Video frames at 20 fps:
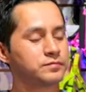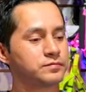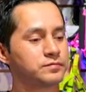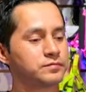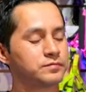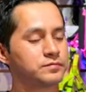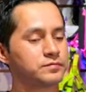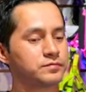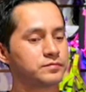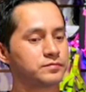
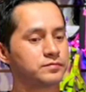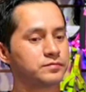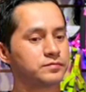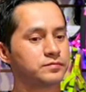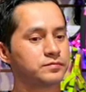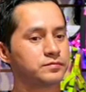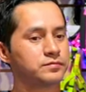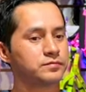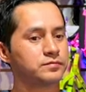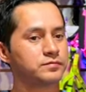
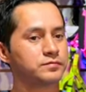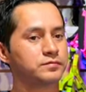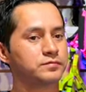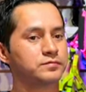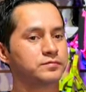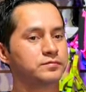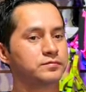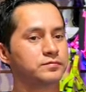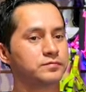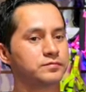
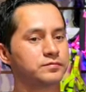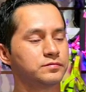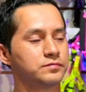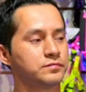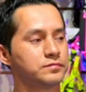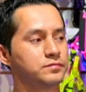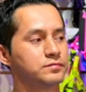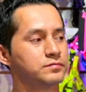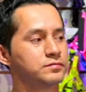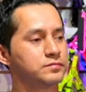
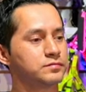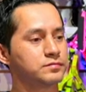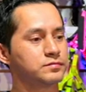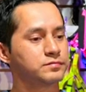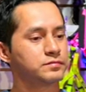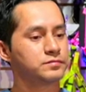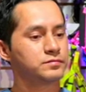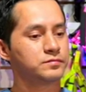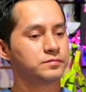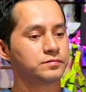
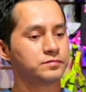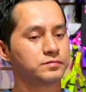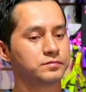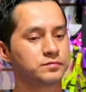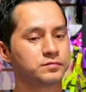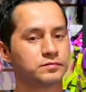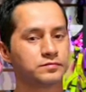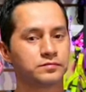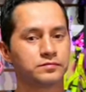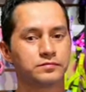
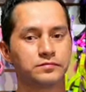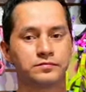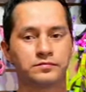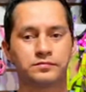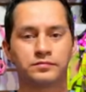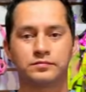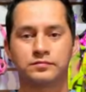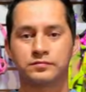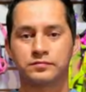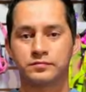
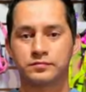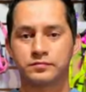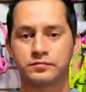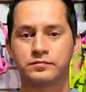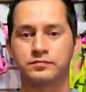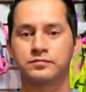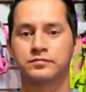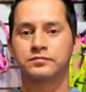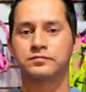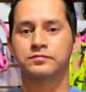
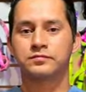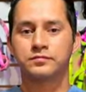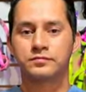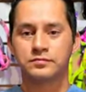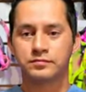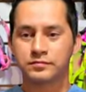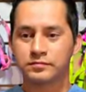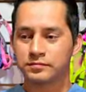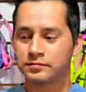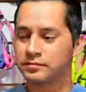
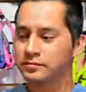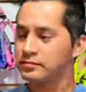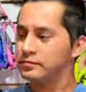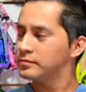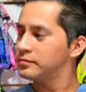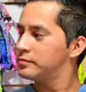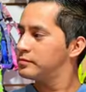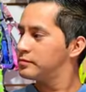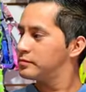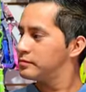
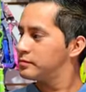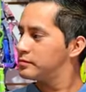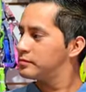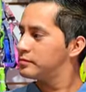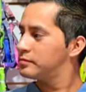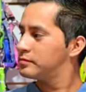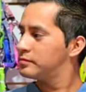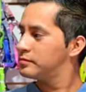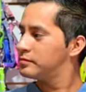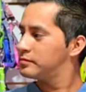
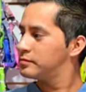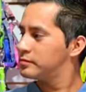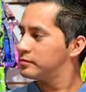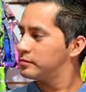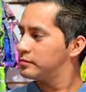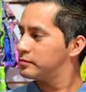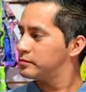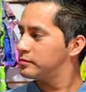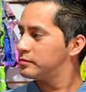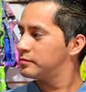
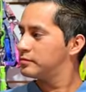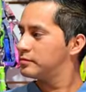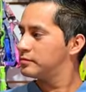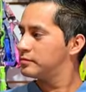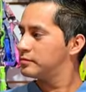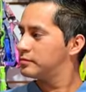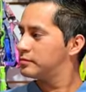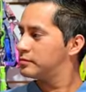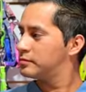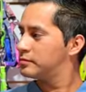
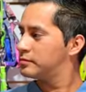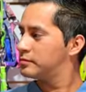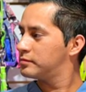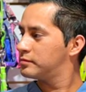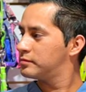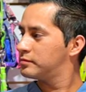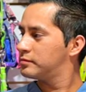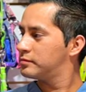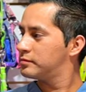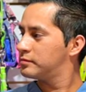
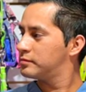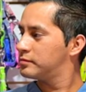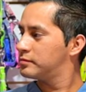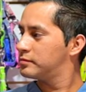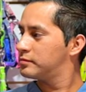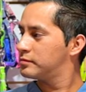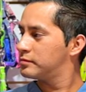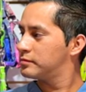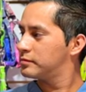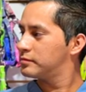
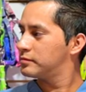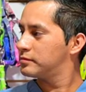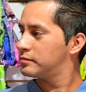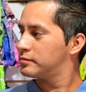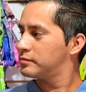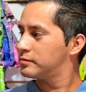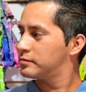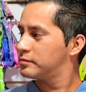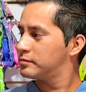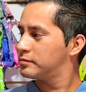[no speech]